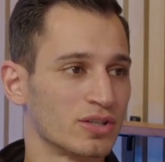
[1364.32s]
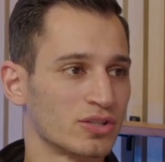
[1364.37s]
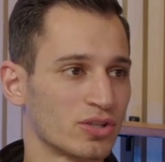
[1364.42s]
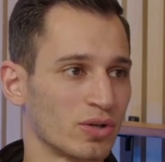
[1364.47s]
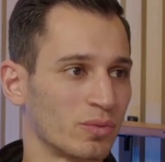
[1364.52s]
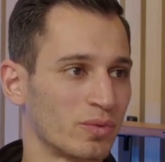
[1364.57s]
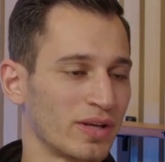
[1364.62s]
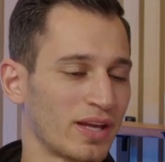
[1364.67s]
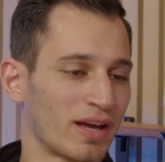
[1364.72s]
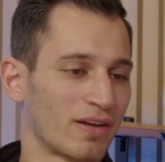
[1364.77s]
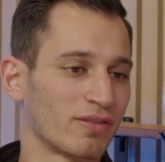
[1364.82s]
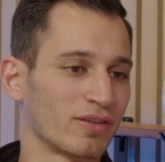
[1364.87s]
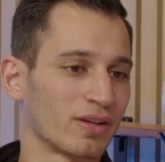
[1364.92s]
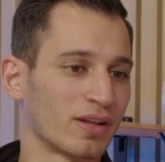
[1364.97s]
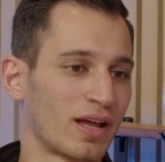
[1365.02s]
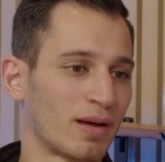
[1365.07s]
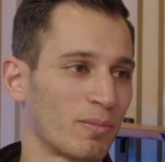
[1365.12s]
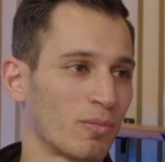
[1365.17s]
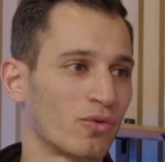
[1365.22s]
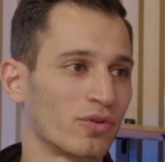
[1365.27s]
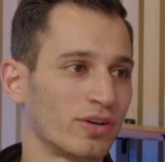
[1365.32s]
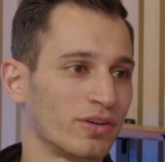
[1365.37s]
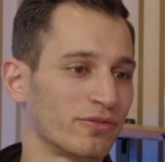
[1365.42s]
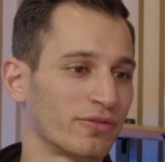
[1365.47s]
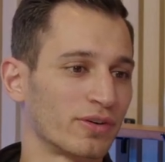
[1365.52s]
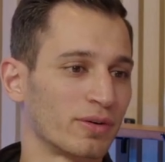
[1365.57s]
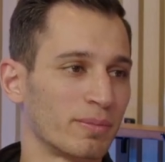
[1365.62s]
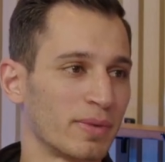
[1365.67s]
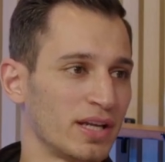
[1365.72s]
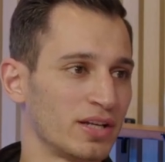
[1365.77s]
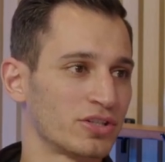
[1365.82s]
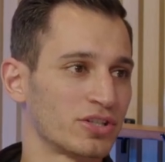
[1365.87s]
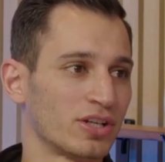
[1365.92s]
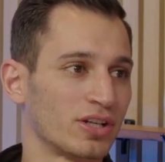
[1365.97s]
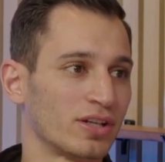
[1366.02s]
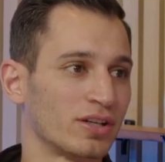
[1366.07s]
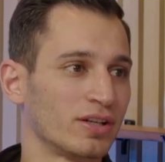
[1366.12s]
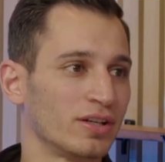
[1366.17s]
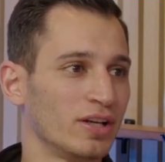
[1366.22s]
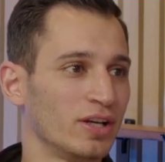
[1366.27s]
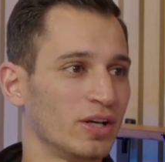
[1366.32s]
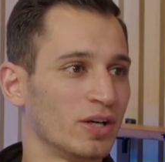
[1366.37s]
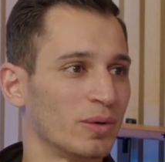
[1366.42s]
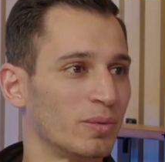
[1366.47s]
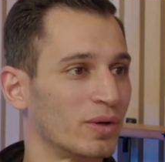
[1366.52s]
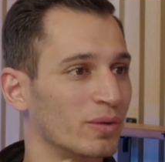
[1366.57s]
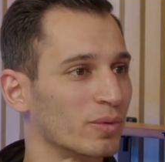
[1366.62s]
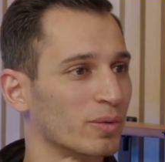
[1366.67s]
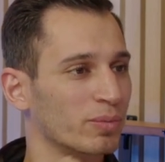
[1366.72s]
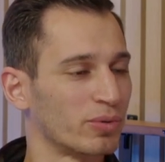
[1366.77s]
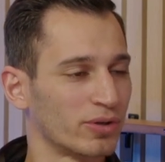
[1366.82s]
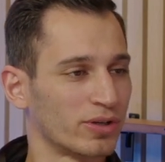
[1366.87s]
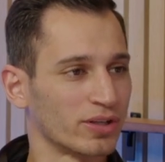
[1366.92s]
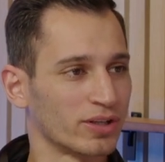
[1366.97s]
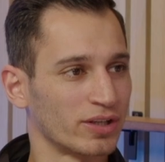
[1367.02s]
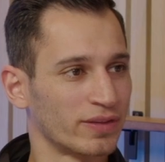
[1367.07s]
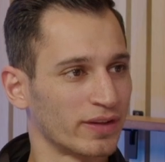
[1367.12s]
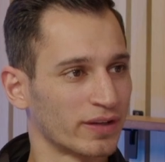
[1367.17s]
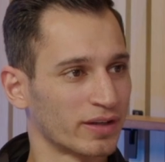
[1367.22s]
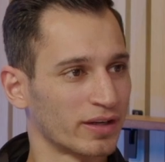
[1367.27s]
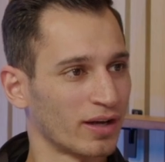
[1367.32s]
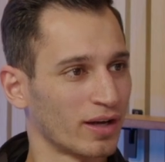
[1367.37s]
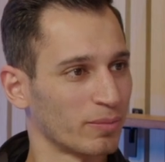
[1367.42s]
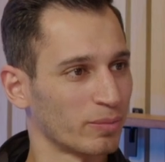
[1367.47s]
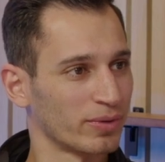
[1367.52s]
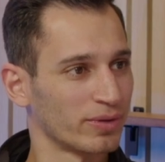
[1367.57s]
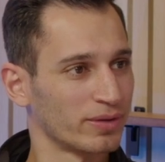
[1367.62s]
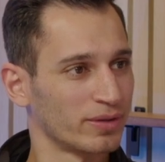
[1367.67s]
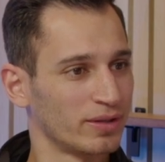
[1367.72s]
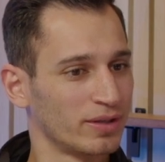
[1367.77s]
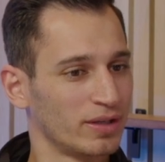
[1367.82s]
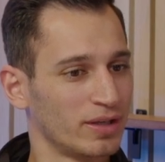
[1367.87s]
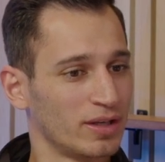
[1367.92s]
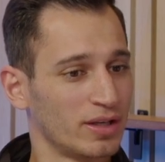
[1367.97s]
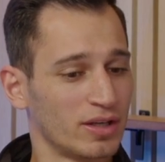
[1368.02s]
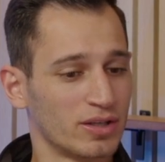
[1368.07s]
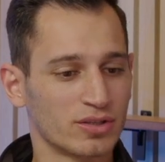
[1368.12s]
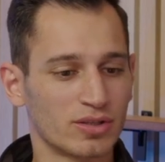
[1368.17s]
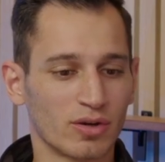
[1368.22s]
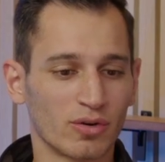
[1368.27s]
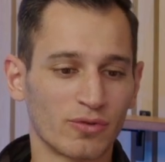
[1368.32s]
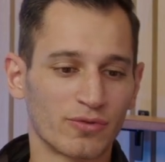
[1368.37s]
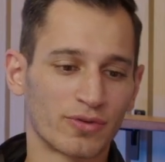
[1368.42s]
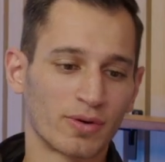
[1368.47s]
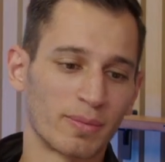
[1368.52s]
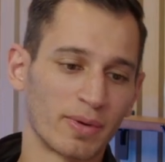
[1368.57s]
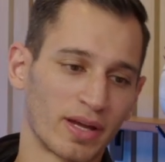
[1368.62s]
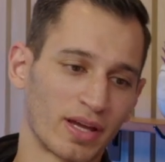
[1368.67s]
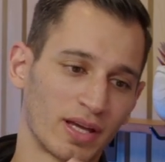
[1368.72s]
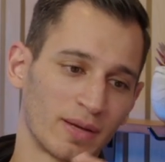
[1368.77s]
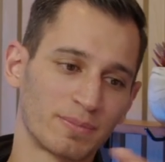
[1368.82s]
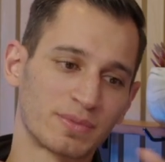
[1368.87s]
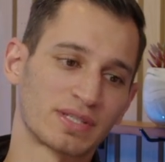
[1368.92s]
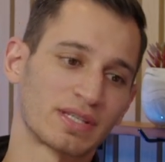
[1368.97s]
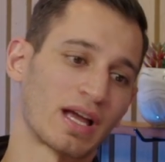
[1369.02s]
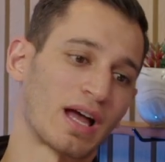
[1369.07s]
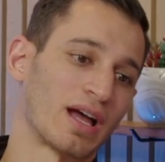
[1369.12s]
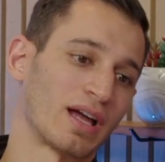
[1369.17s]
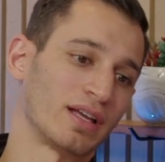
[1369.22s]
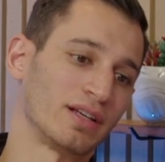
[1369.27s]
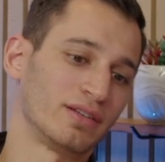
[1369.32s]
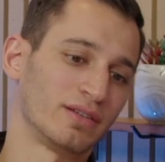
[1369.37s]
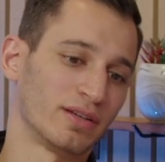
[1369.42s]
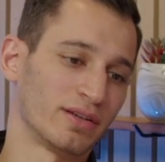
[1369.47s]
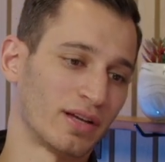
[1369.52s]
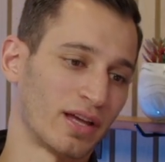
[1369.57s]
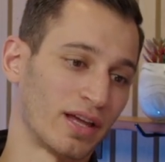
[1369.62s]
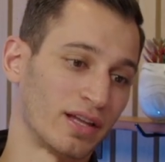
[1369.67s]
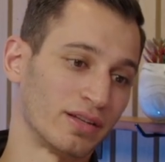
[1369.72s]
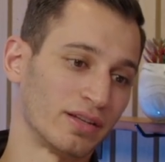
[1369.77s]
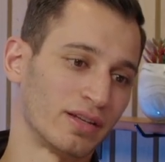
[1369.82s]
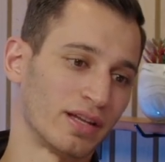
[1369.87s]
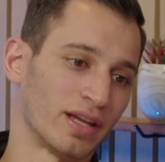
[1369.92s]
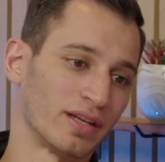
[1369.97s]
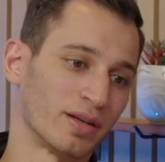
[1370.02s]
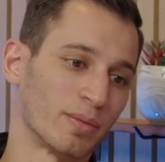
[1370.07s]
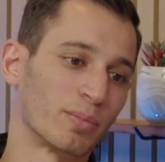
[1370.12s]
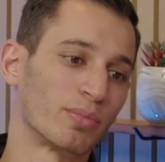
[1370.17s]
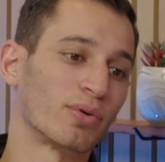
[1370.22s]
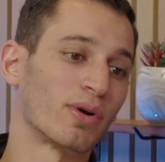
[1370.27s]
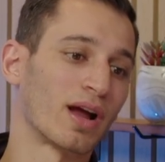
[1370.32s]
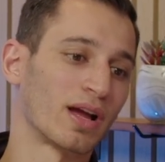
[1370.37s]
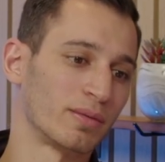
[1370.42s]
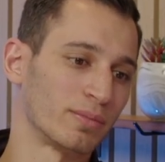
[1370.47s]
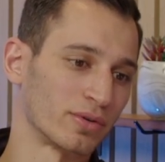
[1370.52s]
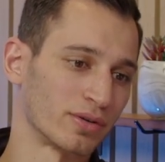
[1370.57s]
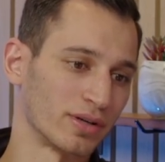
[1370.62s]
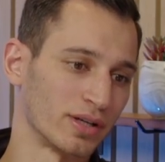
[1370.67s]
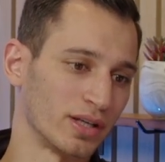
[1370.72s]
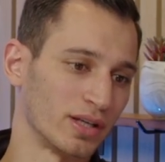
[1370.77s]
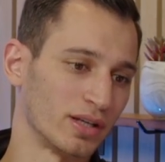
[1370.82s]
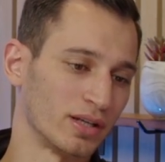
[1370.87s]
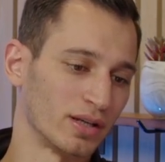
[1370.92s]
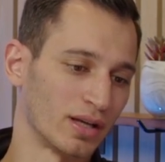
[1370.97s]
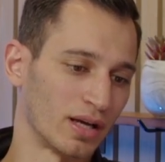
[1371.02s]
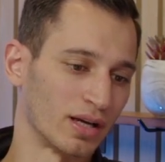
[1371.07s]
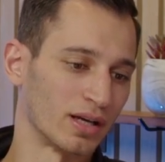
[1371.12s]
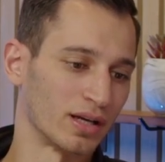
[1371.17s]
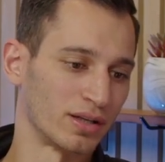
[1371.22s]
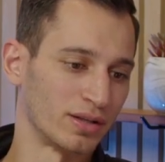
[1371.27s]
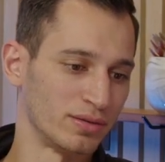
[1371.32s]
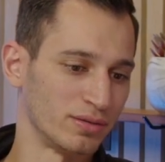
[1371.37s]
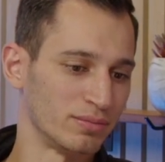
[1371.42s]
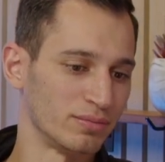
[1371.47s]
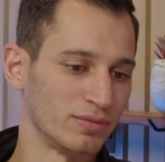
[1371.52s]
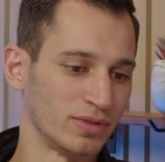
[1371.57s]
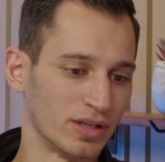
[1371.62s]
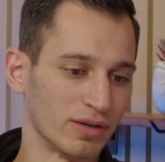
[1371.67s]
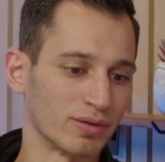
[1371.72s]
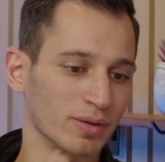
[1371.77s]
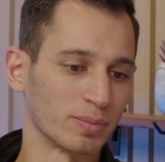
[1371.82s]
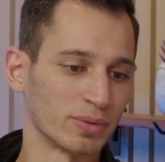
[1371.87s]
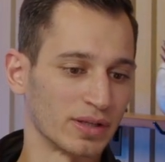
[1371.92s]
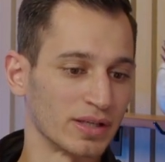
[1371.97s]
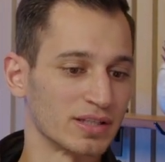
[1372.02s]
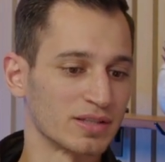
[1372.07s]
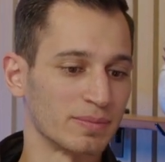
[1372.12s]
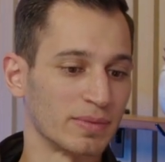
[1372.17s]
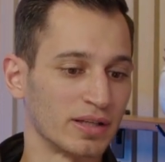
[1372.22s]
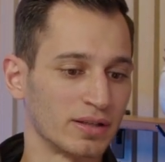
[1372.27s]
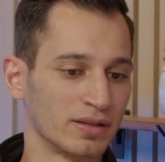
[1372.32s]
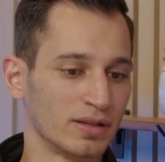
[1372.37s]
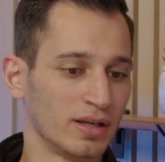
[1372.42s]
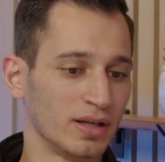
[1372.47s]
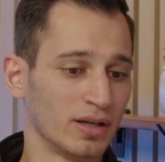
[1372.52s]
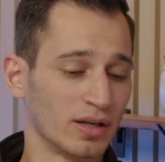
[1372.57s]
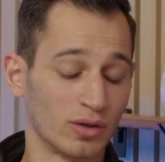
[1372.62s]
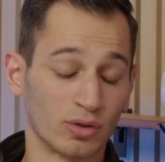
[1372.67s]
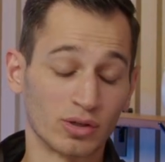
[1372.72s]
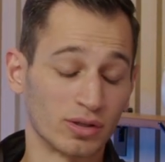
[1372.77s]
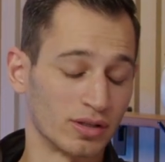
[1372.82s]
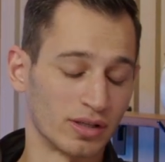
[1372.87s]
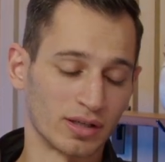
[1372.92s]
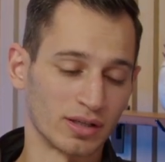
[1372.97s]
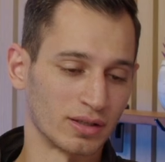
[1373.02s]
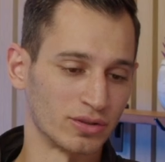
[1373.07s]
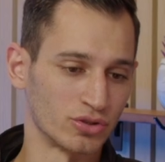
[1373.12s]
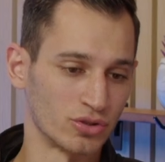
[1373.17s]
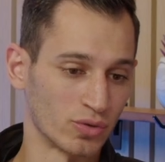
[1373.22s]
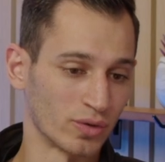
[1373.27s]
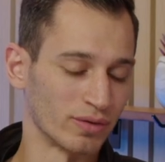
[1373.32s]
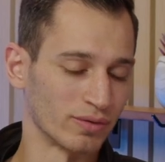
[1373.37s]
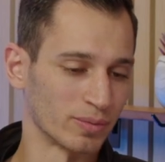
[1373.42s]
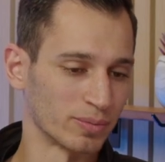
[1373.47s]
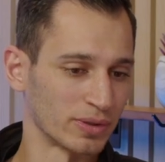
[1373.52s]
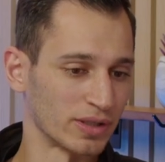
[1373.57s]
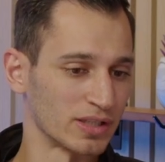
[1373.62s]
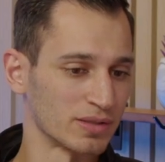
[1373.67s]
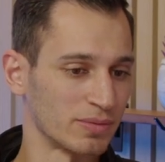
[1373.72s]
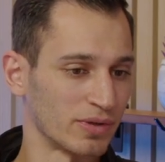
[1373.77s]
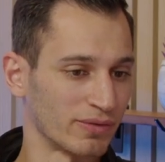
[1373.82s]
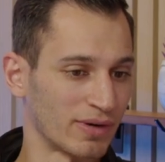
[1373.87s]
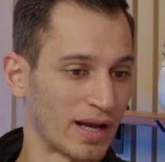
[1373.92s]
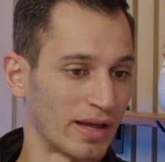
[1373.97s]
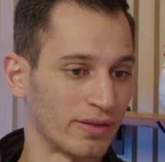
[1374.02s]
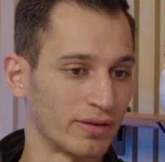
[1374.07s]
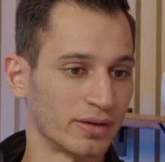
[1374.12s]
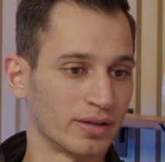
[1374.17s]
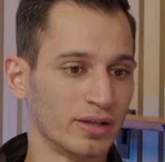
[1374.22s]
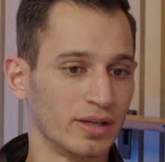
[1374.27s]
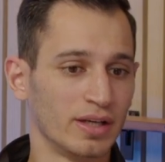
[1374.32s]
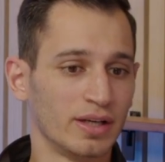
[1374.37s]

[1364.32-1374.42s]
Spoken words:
So we have a lot more information when we're putting in the cup. So from a hip side and a primary knee replacement or joint replacement rather,